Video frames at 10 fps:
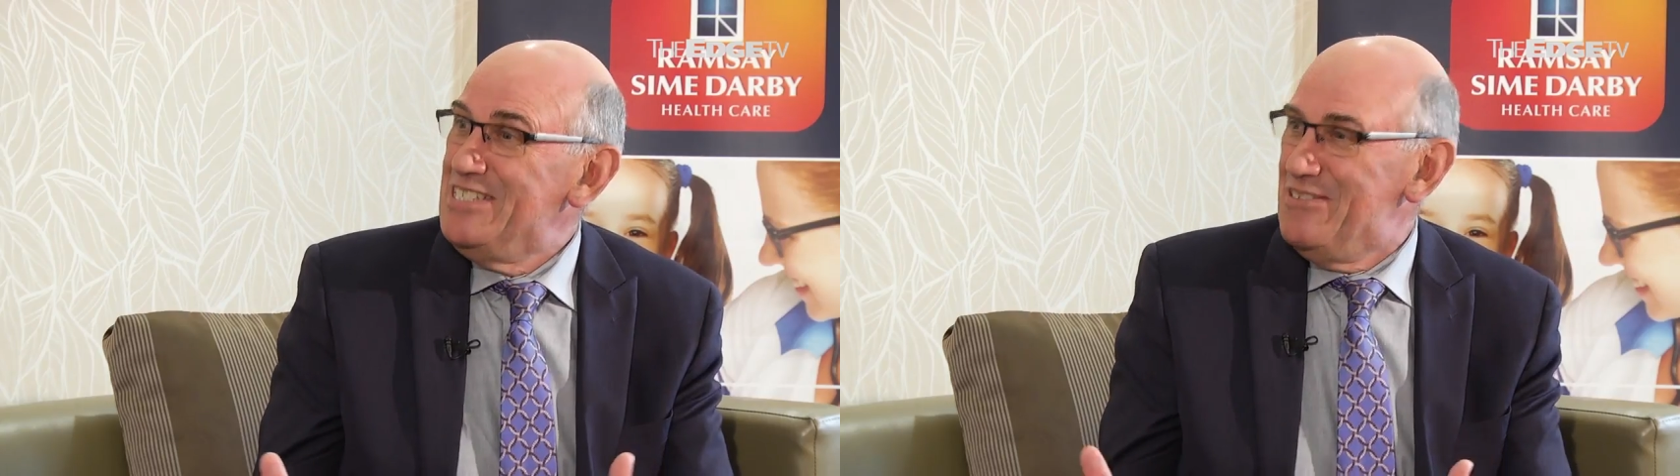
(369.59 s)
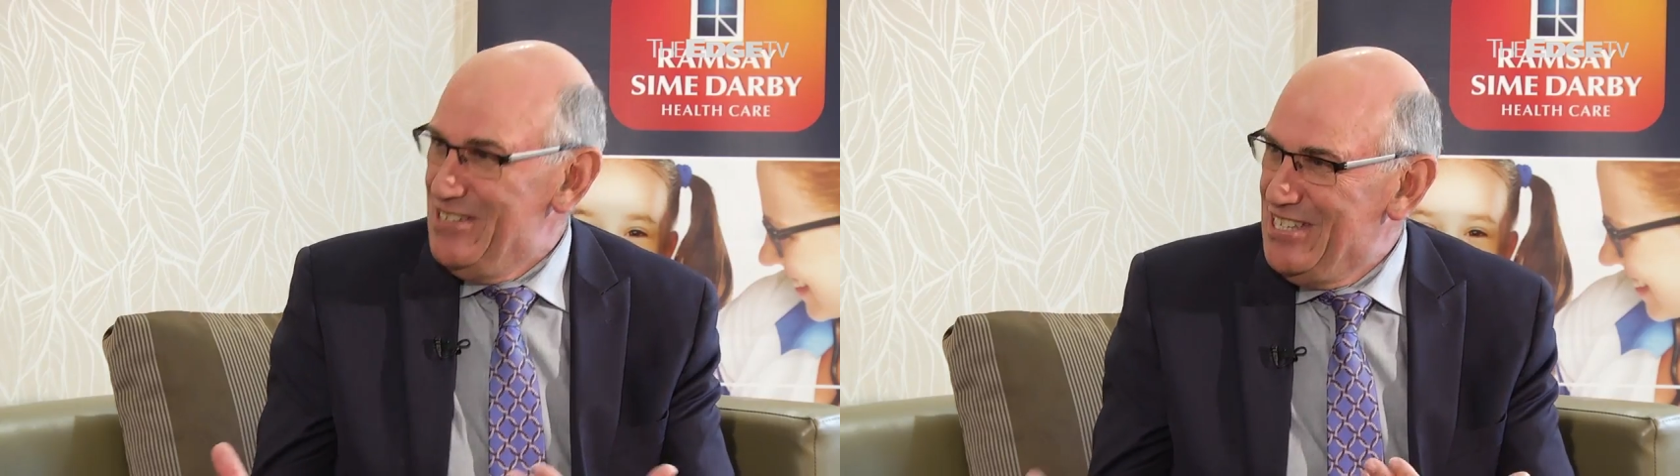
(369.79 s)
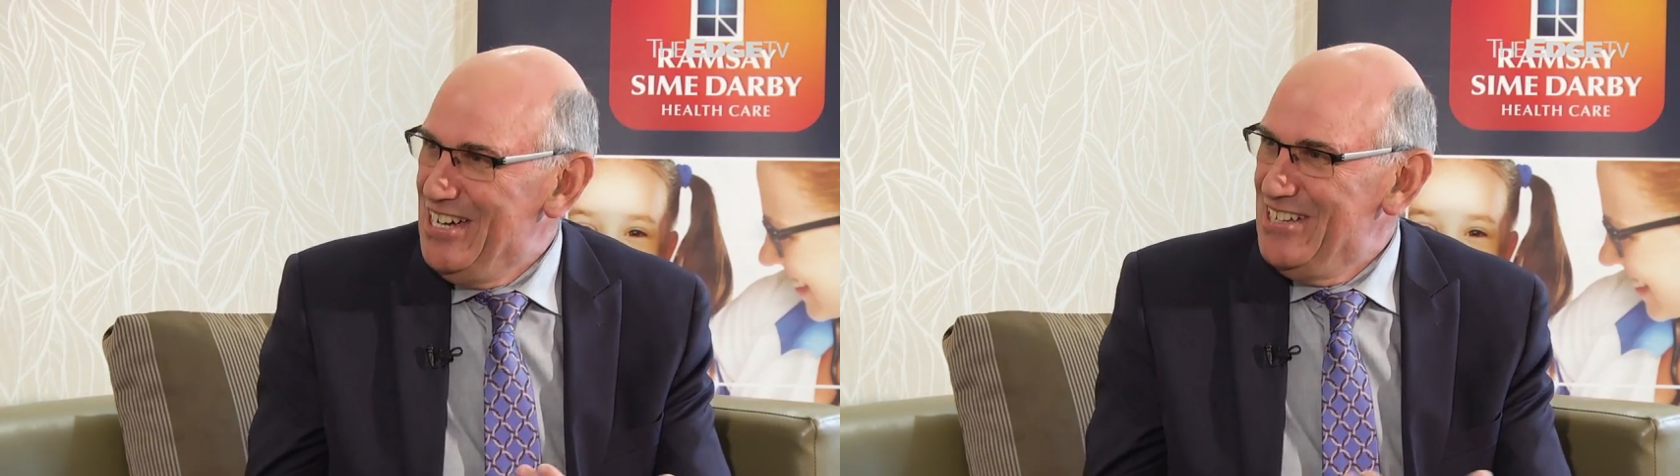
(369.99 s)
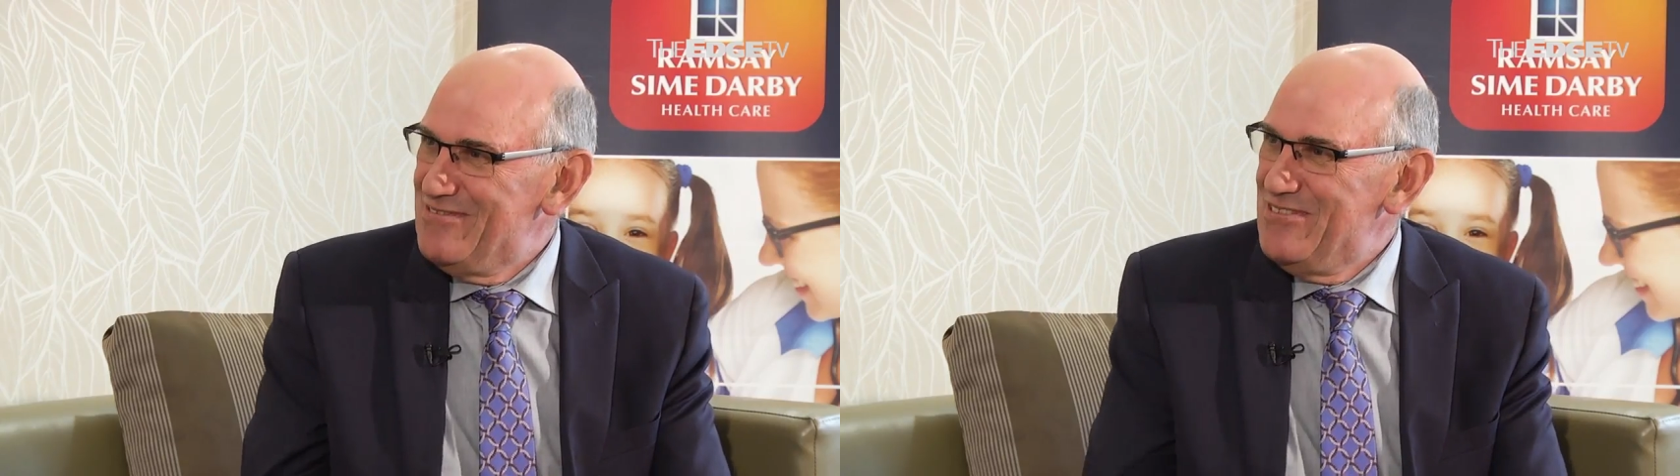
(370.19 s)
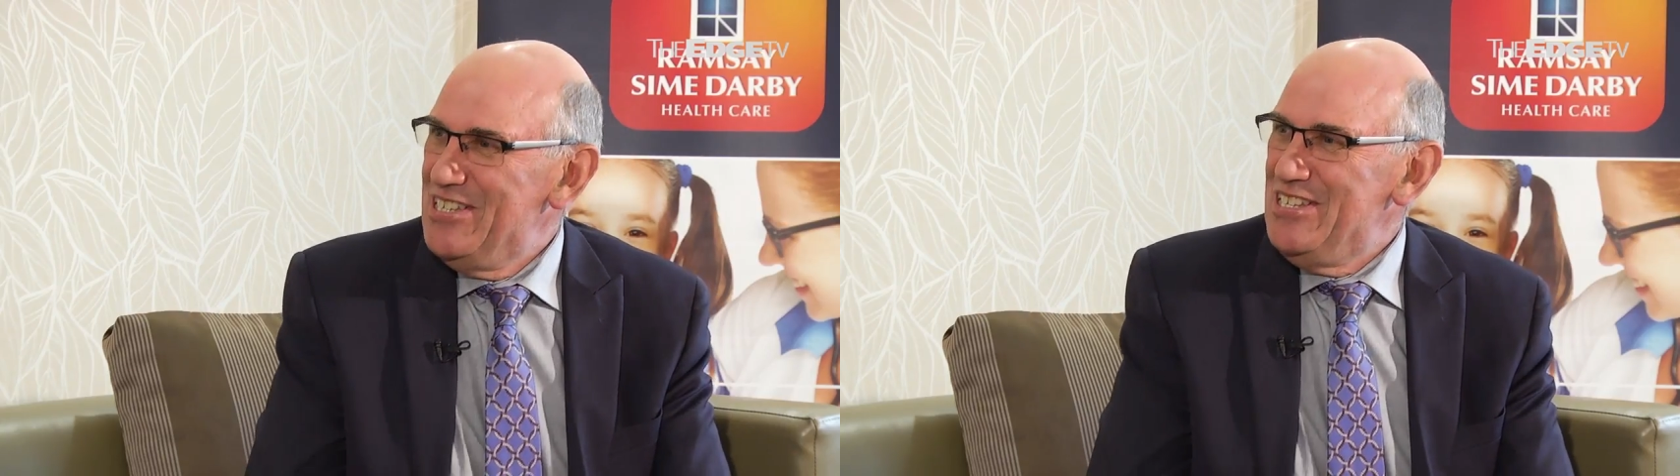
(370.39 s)
so we can't
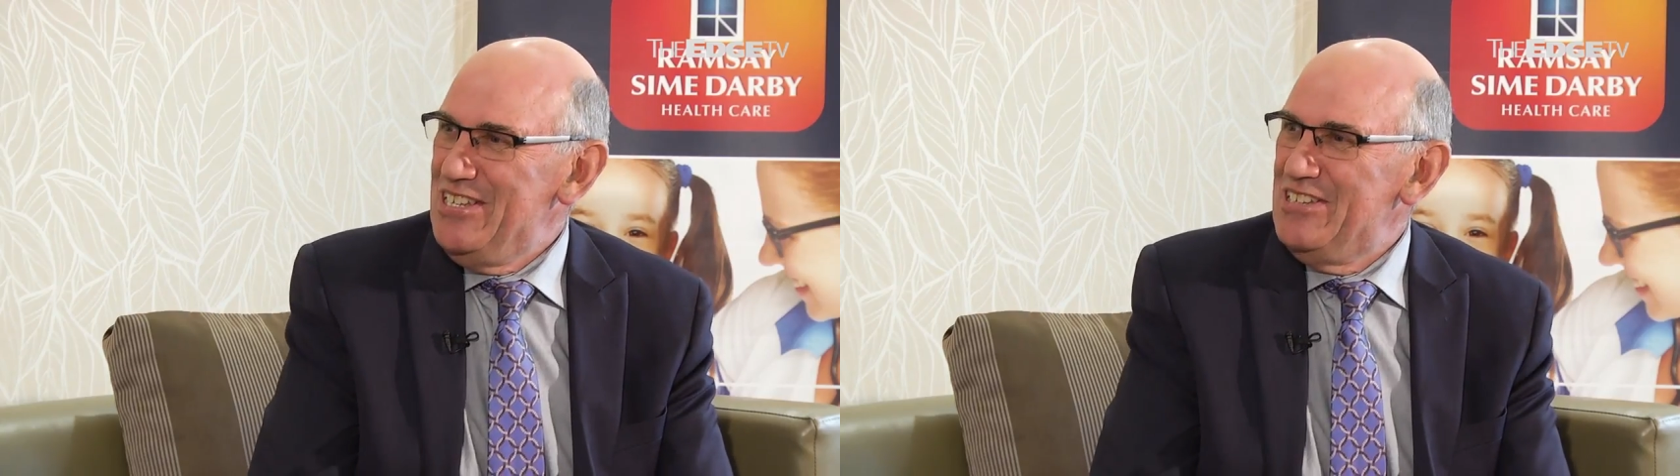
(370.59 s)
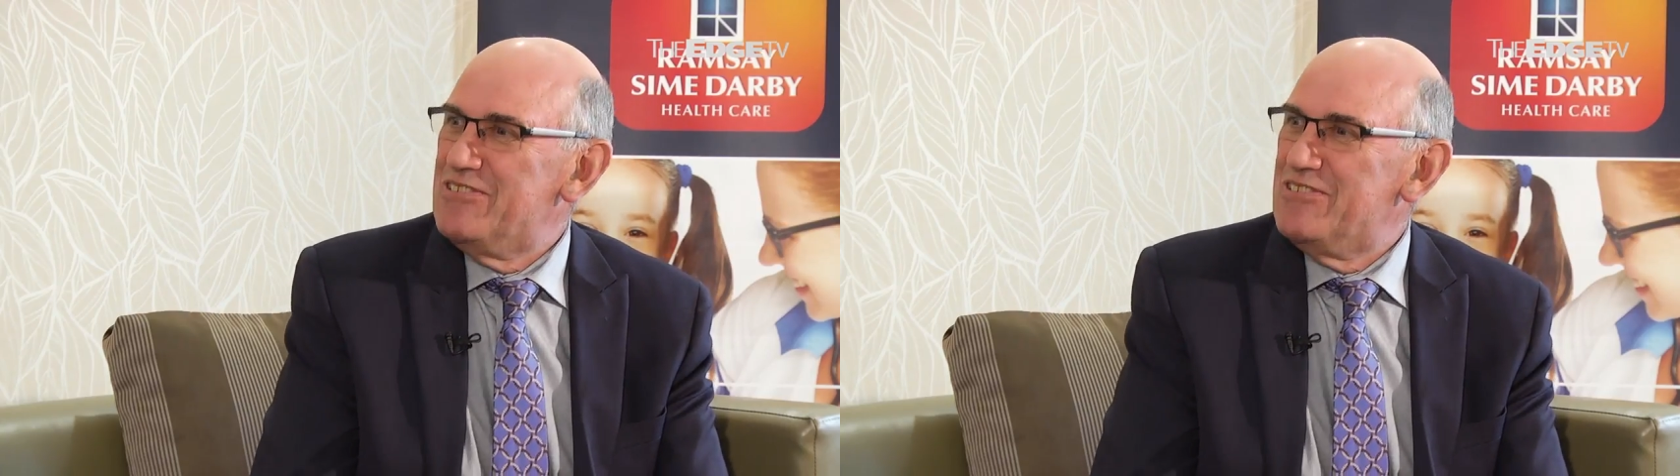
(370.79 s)
really